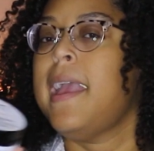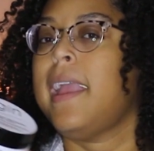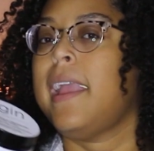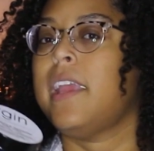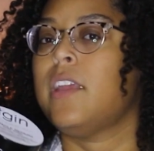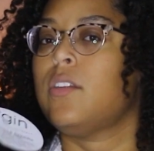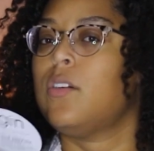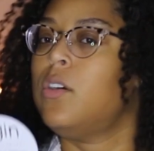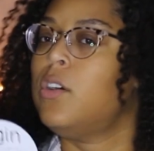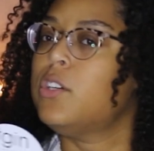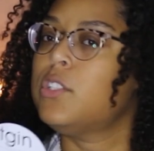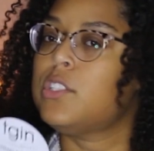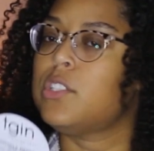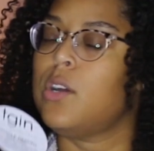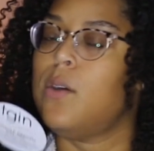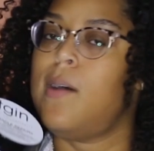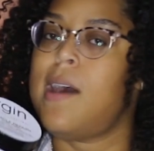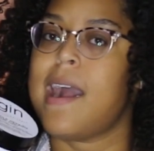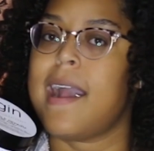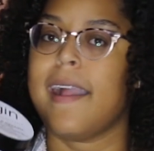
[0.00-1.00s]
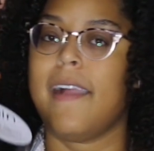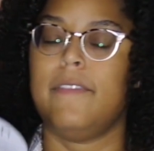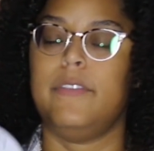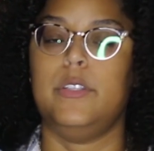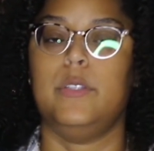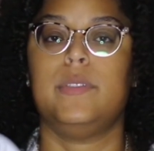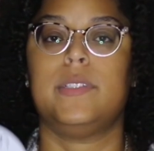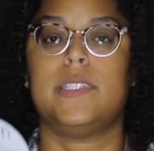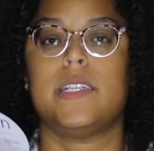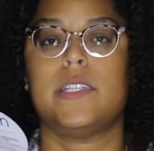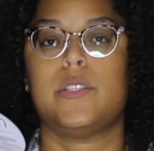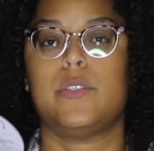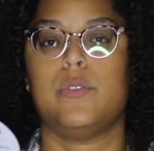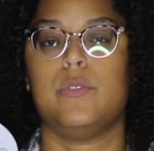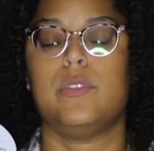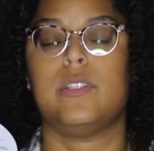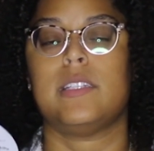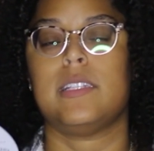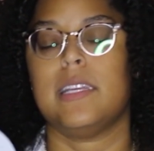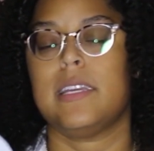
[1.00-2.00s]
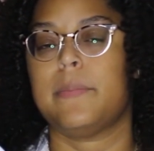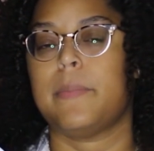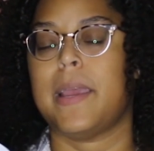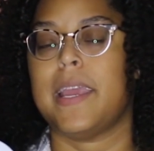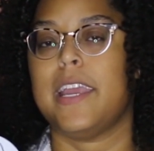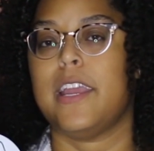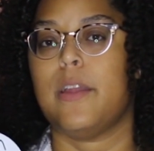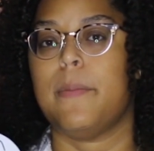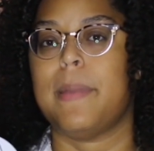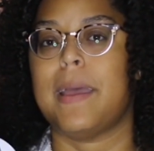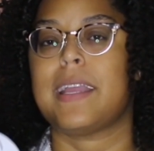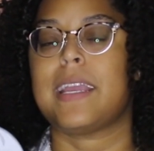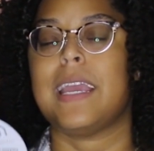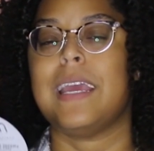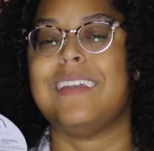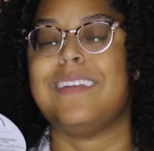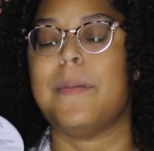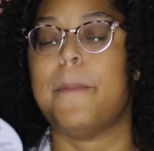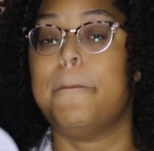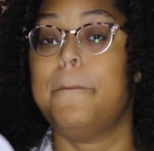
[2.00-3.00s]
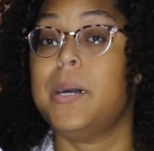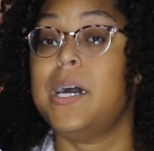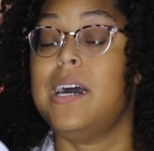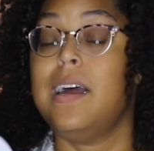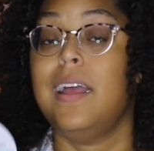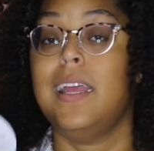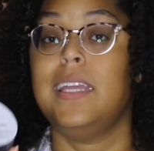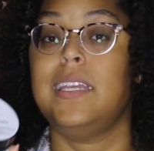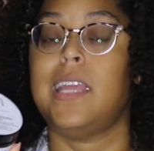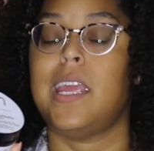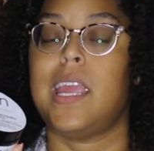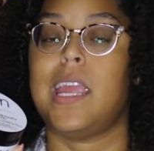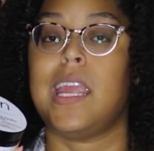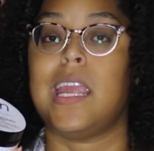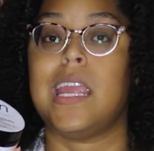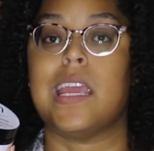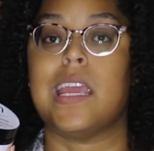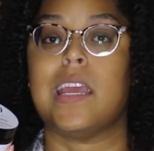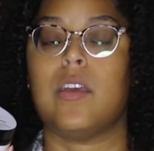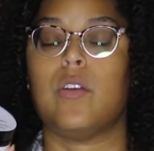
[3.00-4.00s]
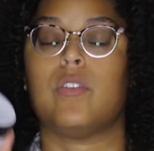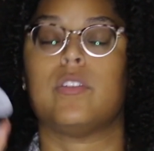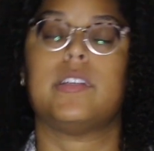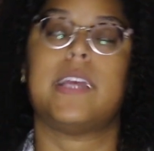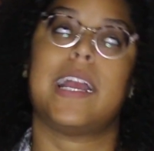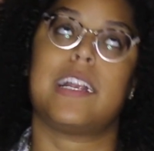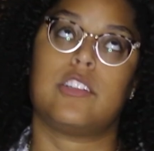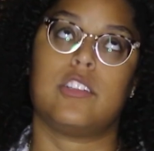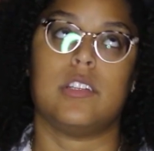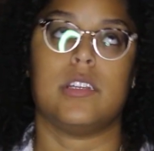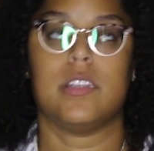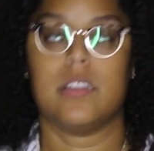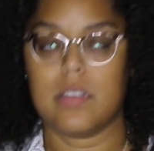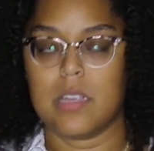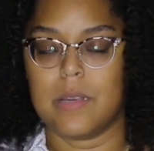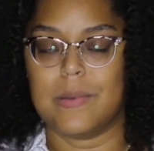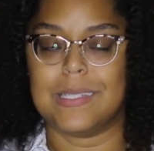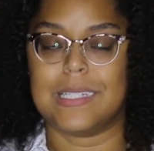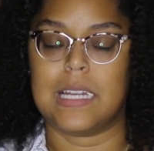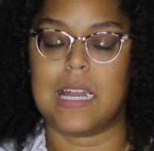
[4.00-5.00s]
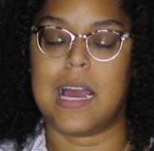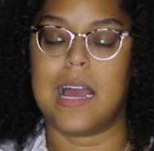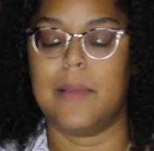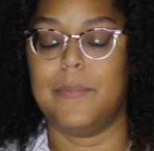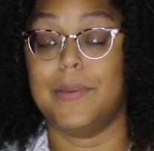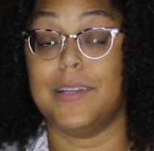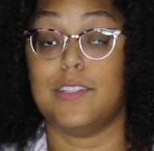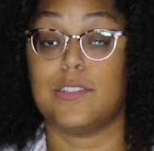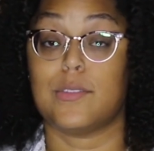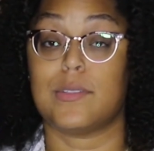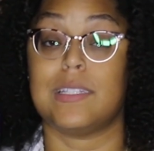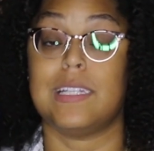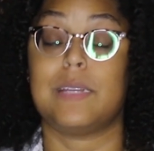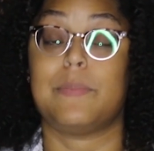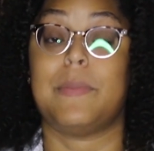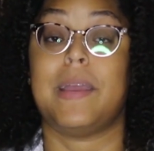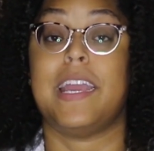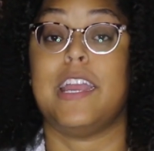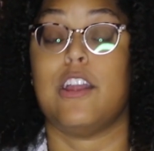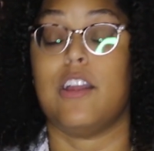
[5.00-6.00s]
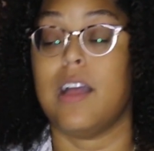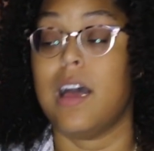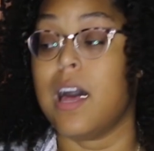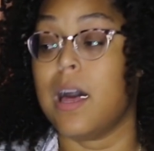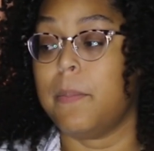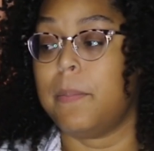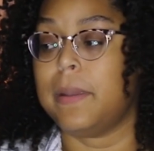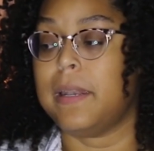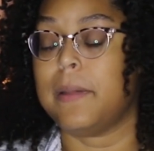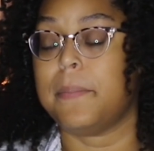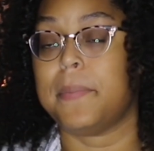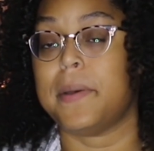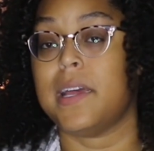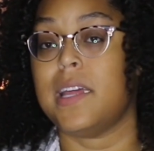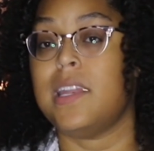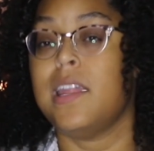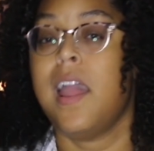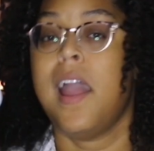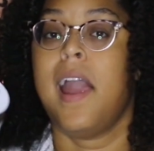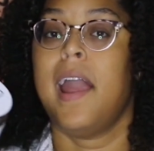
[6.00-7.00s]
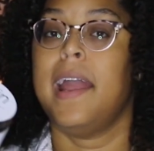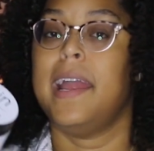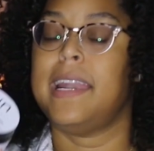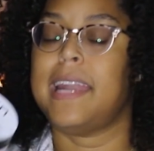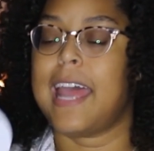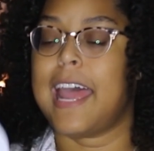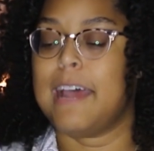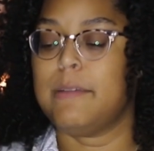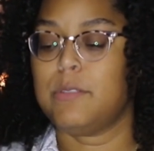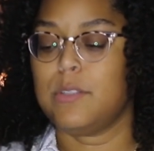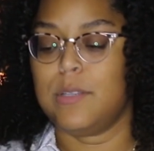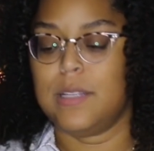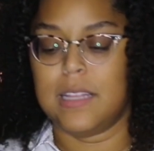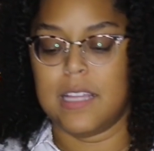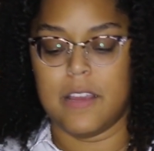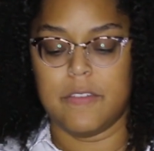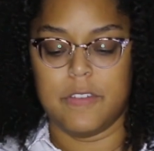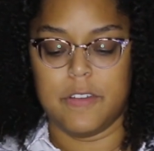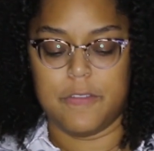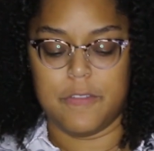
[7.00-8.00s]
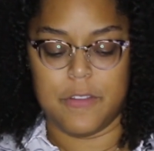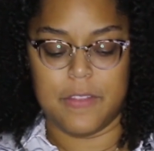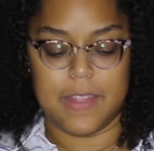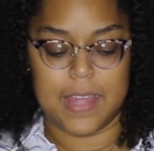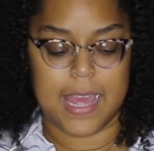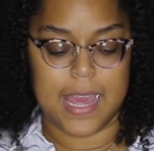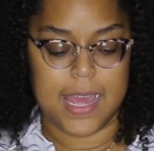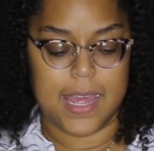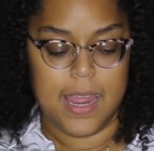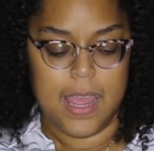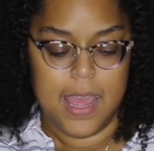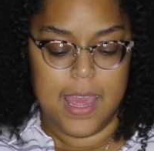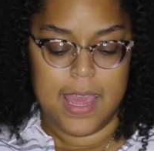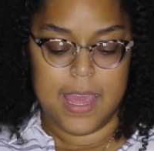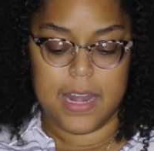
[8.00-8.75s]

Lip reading: And also, I have used this to slick my hair back in a bun, or actually, it was in a high bun, so slick my hair up in a bun. And I absolutely love it for that.